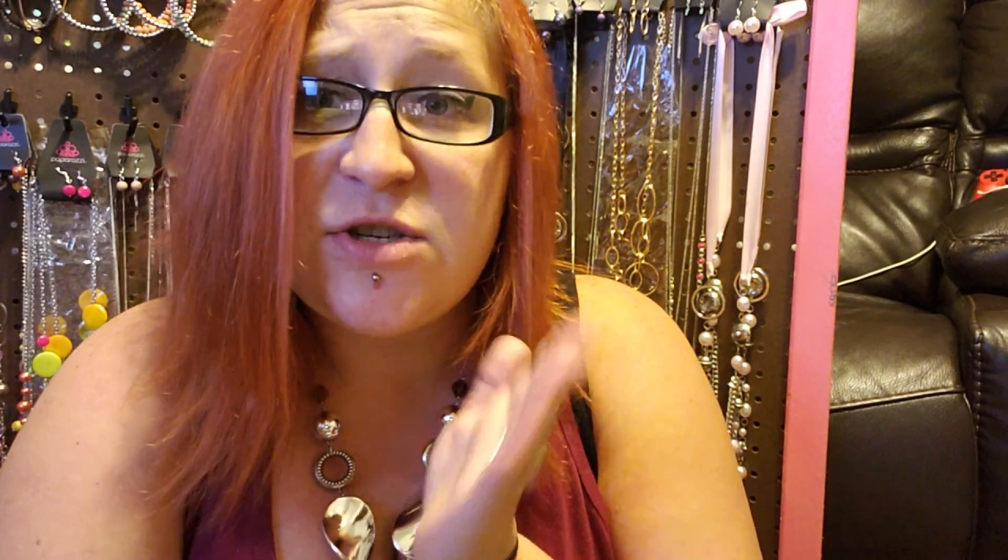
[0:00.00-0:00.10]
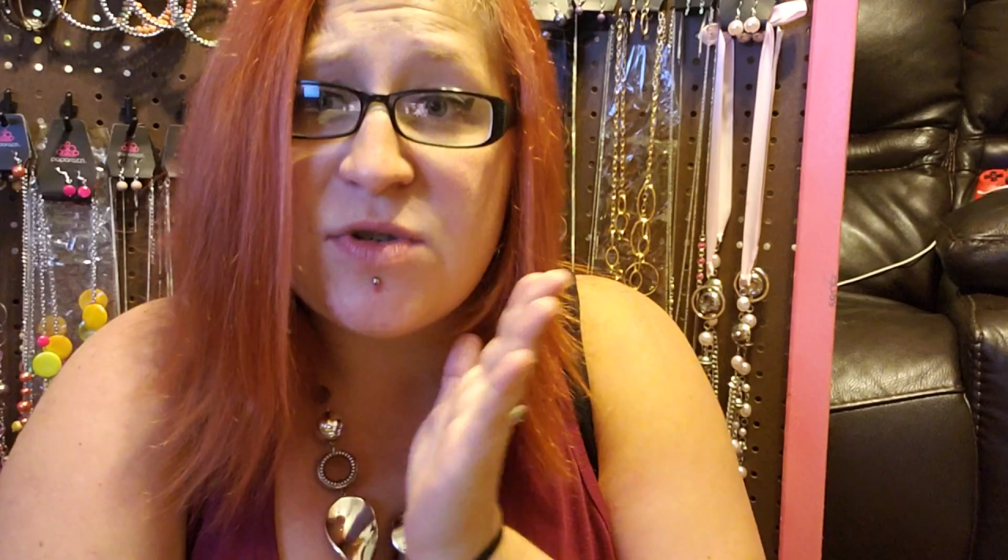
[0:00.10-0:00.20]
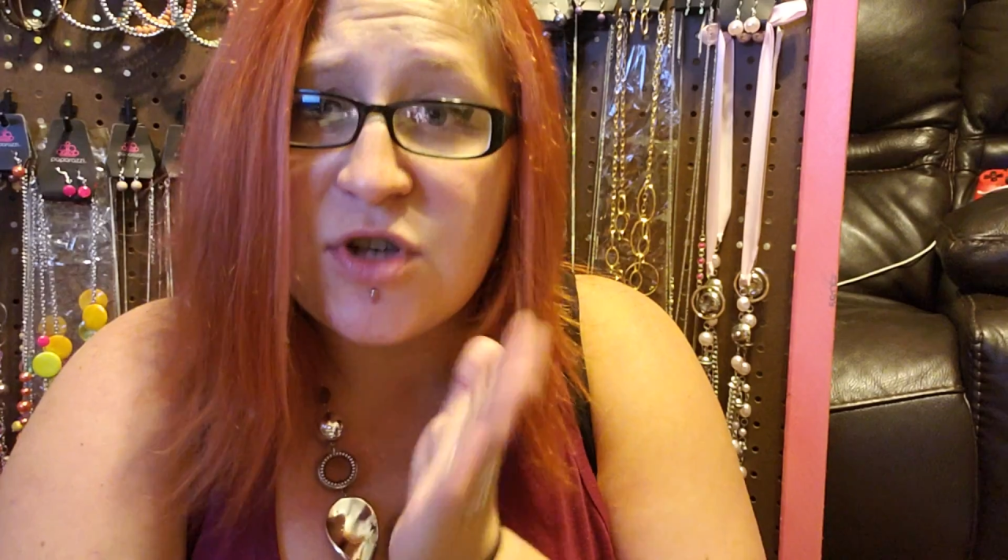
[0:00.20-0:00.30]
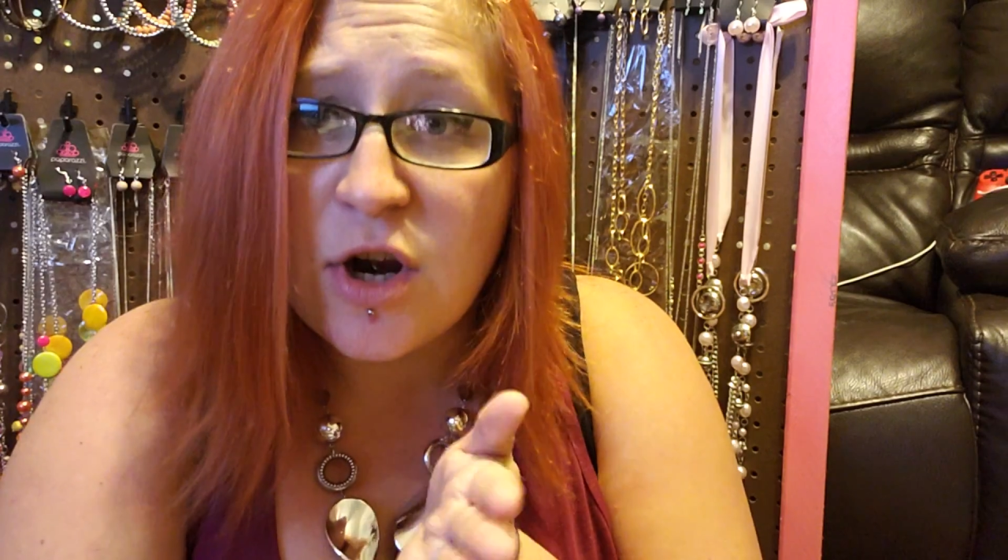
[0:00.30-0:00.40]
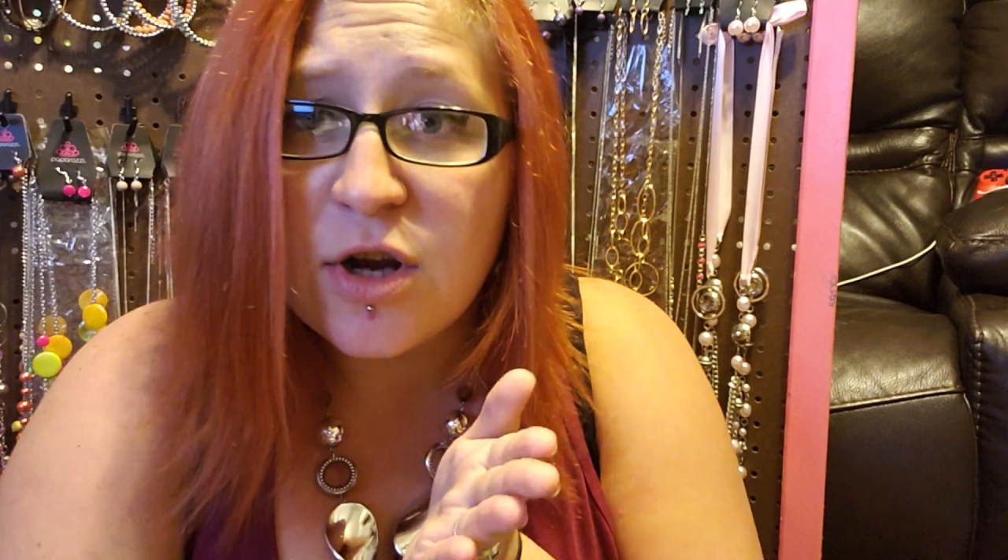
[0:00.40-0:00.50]
you
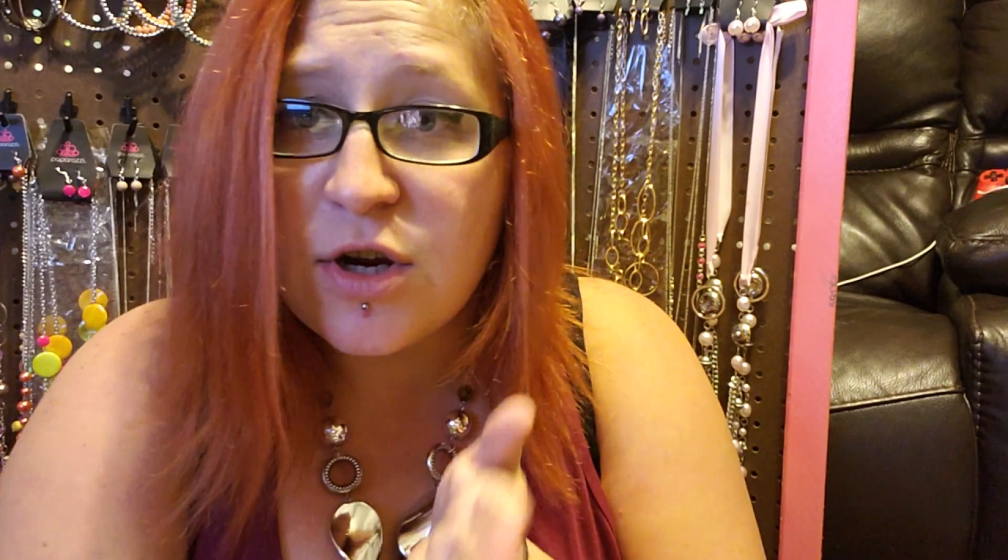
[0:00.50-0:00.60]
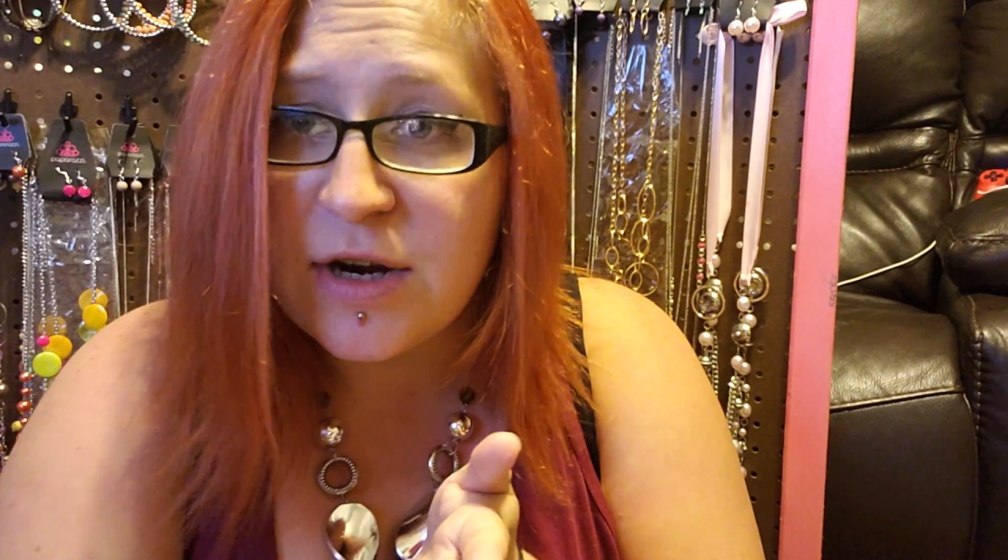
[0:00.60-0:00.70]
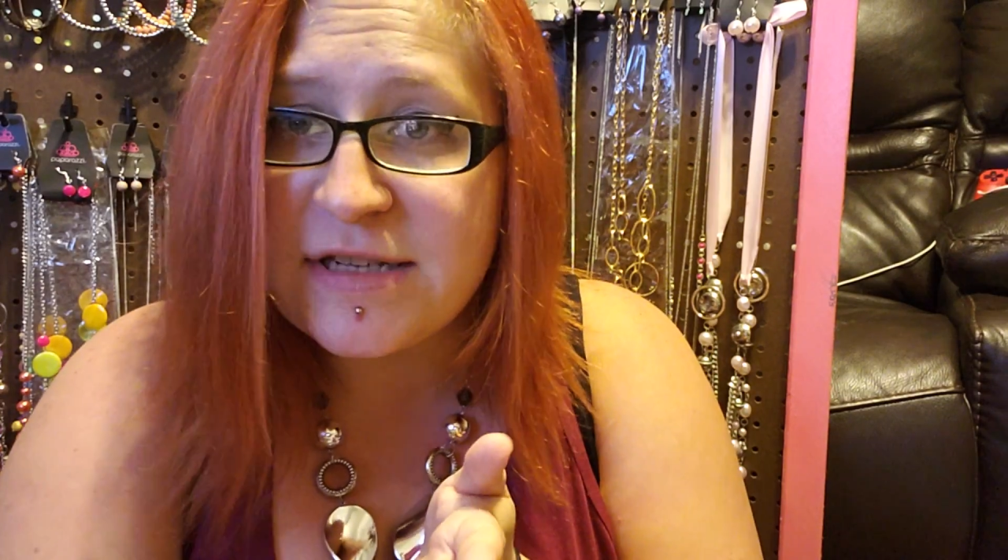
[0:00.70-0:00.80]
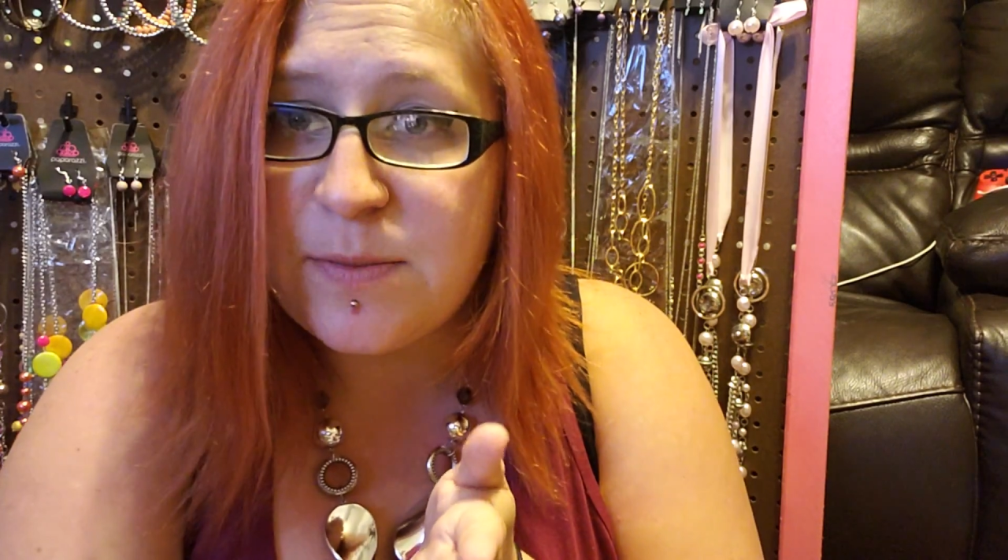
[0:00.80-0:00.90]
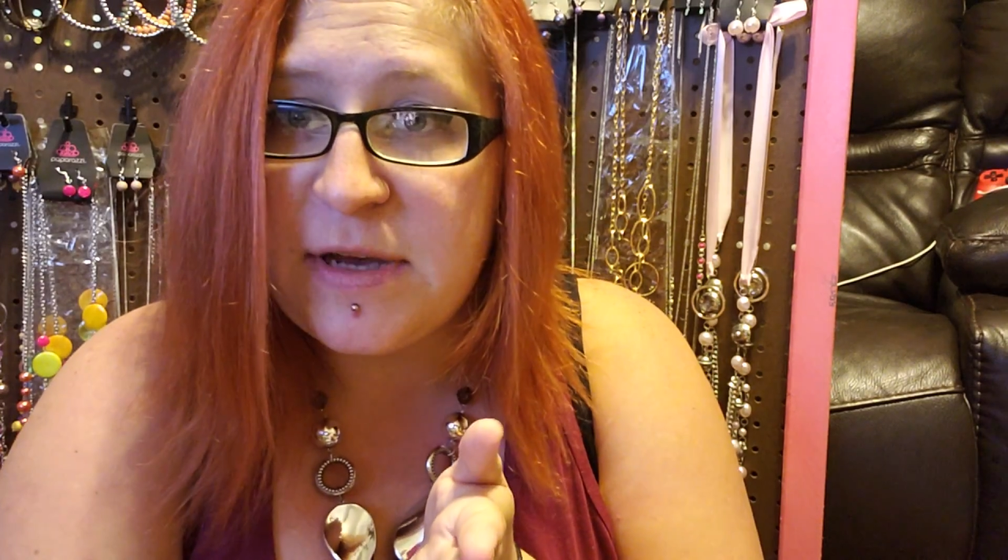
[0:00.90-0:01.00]
start on
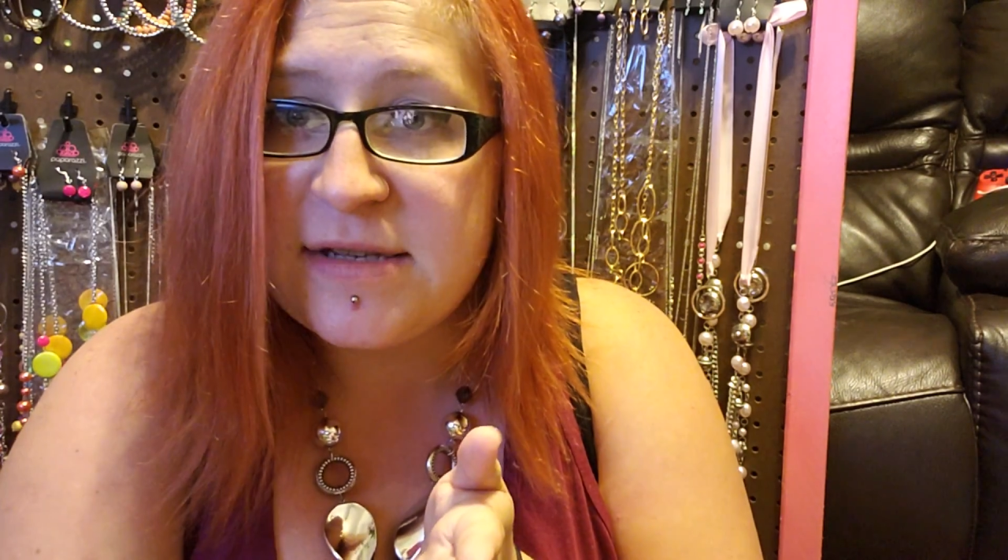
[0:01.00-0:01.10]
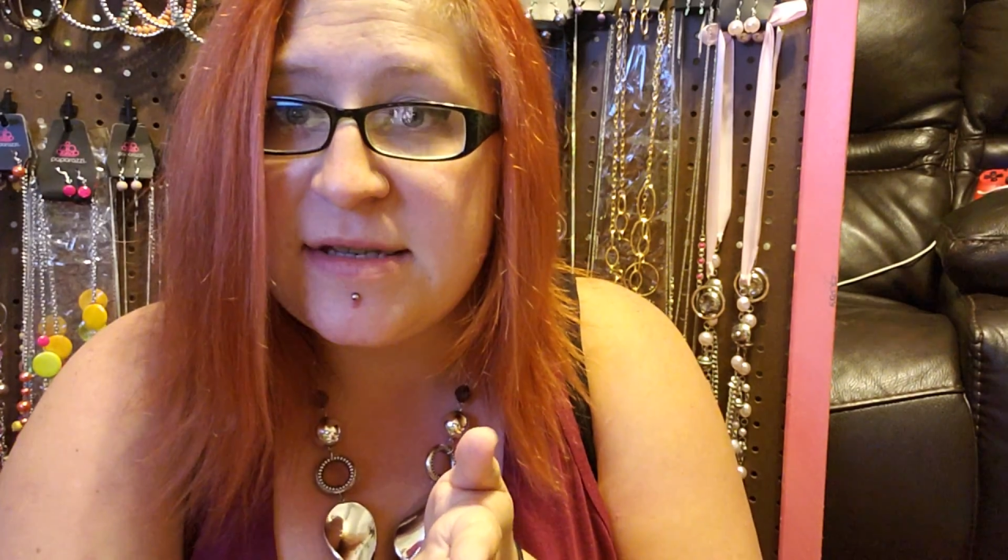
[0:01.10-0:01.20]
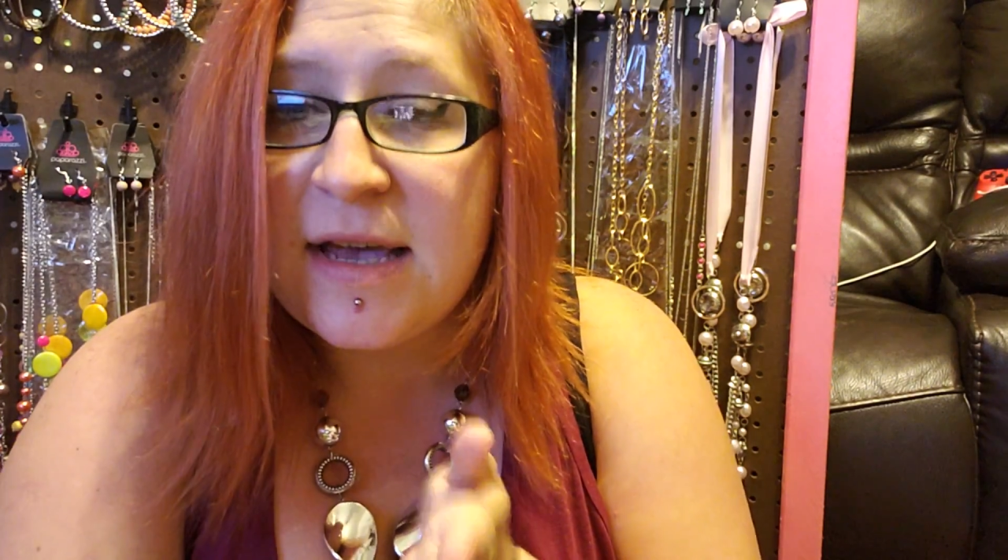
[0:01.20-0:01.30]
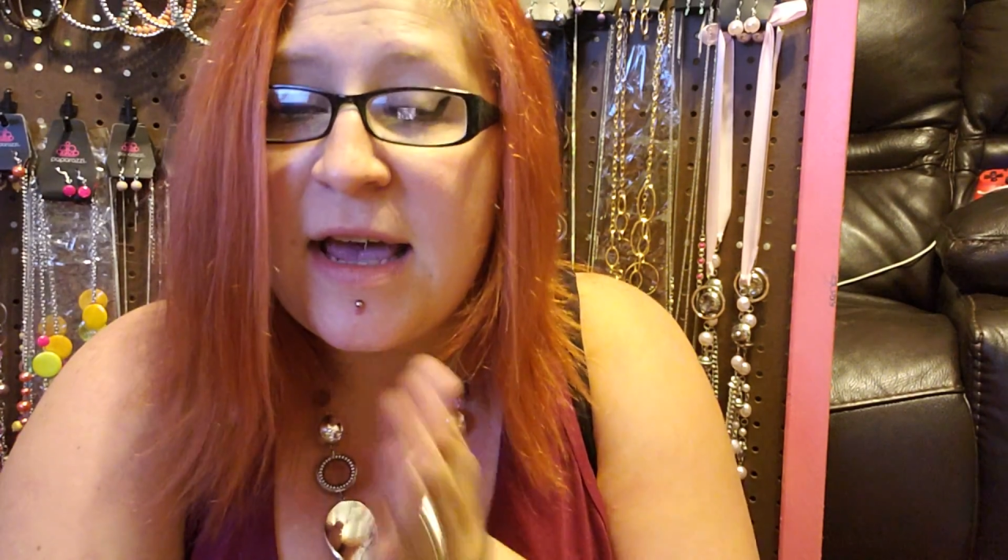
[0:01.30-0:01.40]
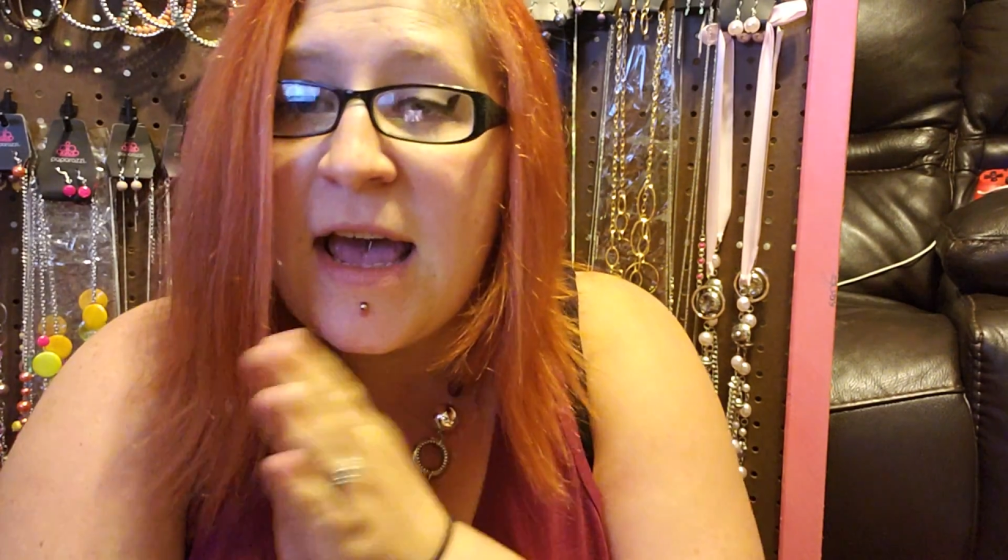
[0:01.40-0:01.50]
Christmas